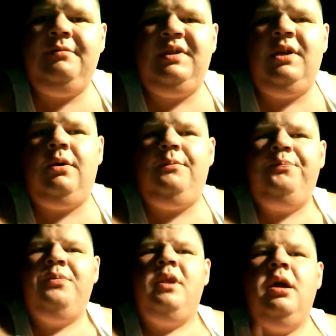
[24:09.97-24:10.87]
So,
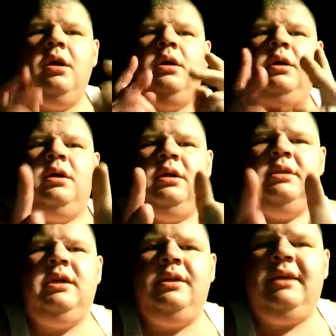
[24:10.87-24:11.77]

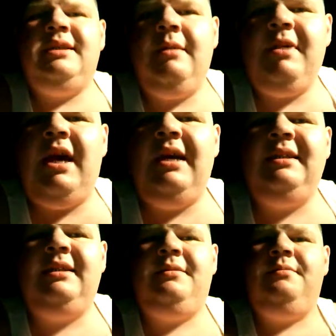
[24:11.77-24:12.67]
until next time,
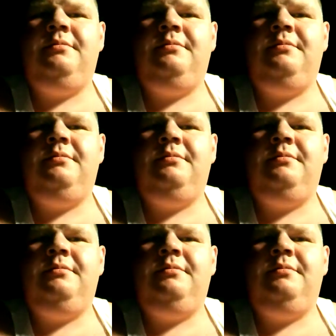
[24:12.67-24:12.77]
guys,